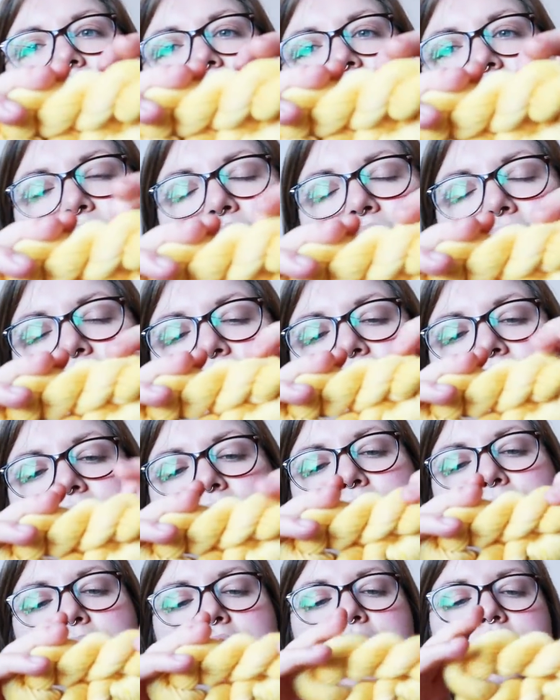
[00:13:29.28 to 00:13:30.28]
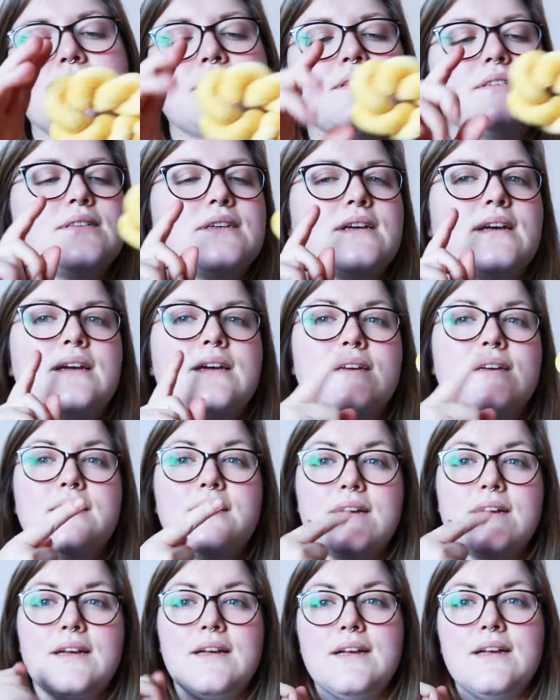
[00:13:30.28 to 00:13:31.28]
That's really funny because
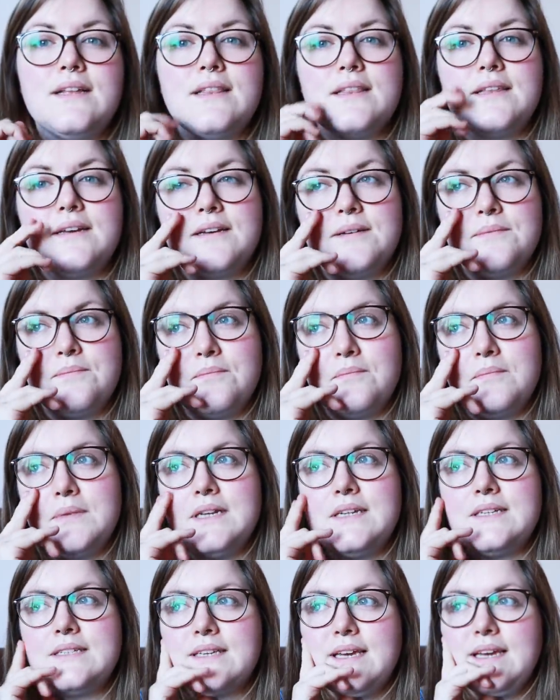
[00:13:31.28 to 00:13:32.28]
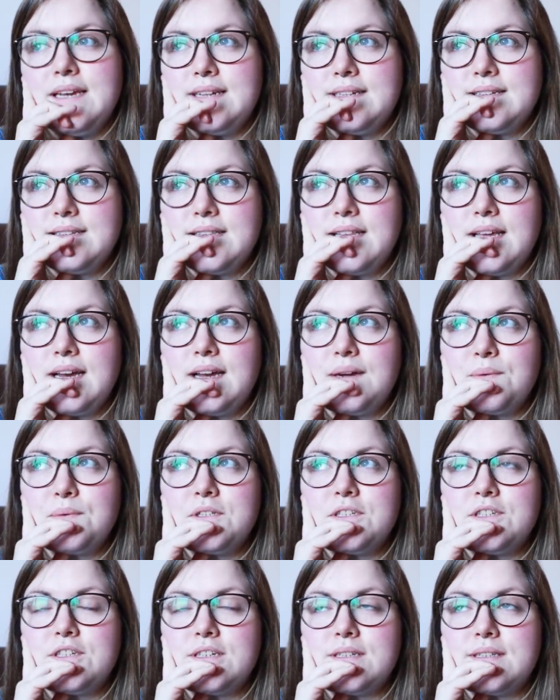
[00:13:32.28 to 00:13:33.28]
the mini skeins that I
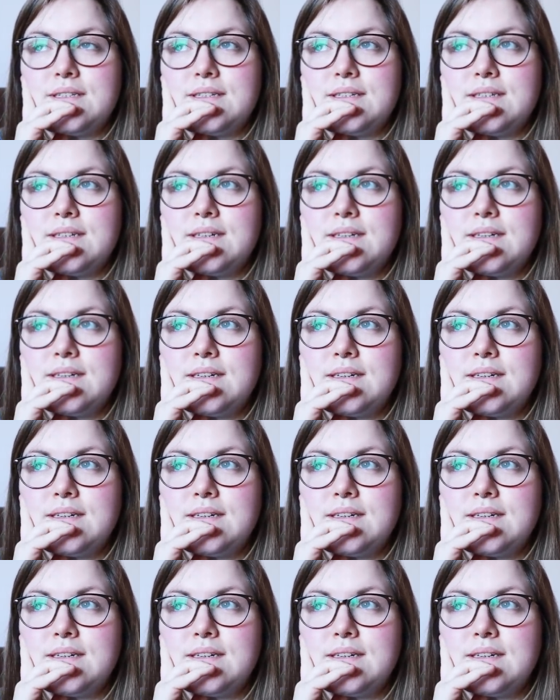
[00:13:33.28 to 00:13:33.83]
was just